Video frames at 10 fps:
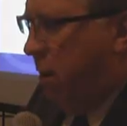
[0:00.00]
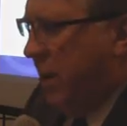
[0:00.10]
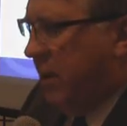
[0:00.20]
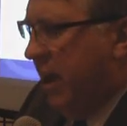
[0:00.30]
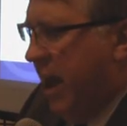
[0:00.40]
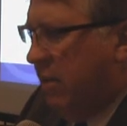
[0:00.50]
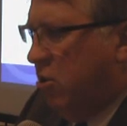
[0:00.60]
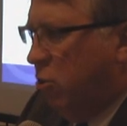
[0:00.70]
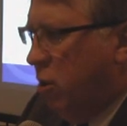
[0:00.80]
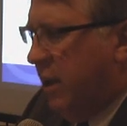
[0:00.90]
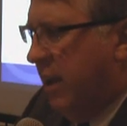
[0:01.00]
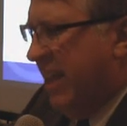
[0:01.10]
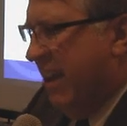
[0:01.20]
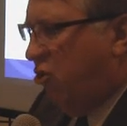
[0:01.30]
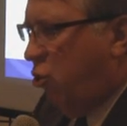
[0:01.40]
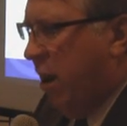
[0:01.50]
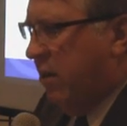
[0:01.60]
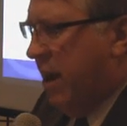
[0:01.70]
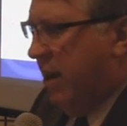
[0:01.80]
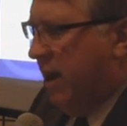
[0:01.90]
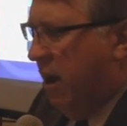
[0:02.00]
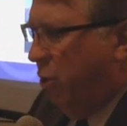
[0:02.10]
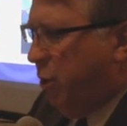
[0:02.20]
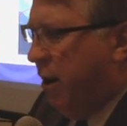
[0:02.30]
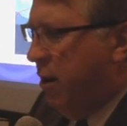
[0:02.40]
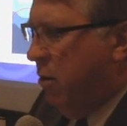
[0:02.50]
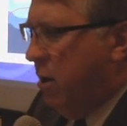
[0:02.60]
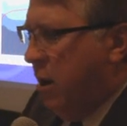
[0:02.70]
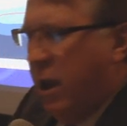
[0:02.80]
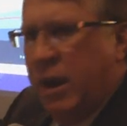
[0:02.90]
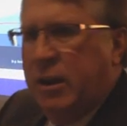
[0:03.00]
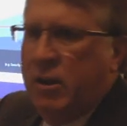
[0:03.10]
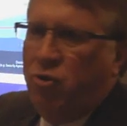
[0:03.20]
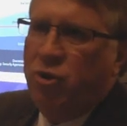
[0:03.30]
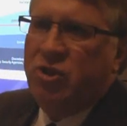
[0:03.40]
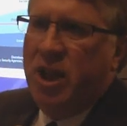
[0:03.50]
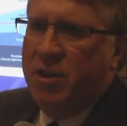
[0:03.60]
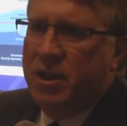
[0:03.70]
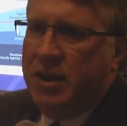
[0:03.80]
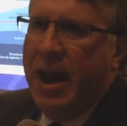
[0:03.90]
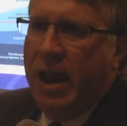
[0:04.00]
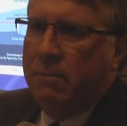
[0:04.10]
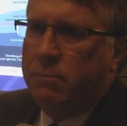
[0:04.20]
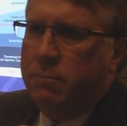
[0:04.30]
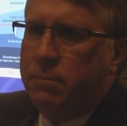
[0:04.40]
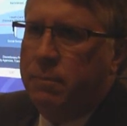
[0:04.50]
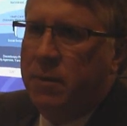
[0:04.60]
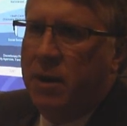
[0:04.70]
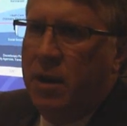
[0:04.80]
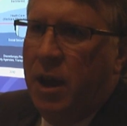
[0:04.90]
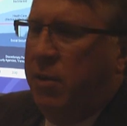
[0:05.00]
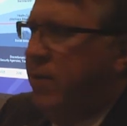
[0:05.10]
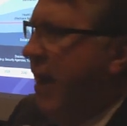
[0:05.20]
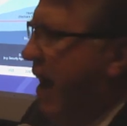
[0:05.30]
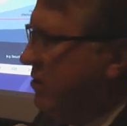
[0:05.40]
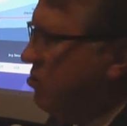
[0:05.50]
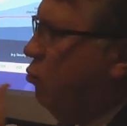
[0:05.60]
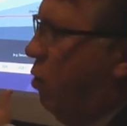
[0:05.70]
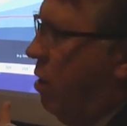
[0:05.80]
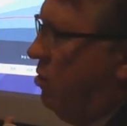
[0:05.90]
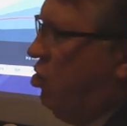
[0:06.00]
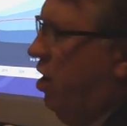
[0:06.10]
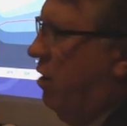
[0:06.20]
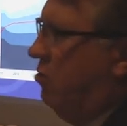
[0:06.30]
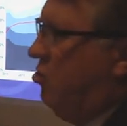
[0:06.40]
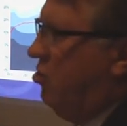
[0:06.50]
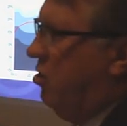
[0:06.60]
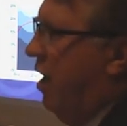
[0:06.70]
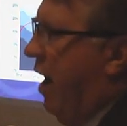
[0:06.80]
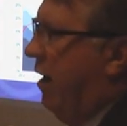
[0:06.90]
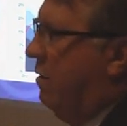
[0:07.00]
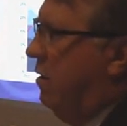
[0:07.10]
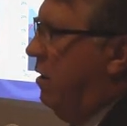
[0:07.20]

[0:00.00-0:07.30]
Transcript: But again, you look at that trend on health care and interest on the debt, and that's where our challenges lie.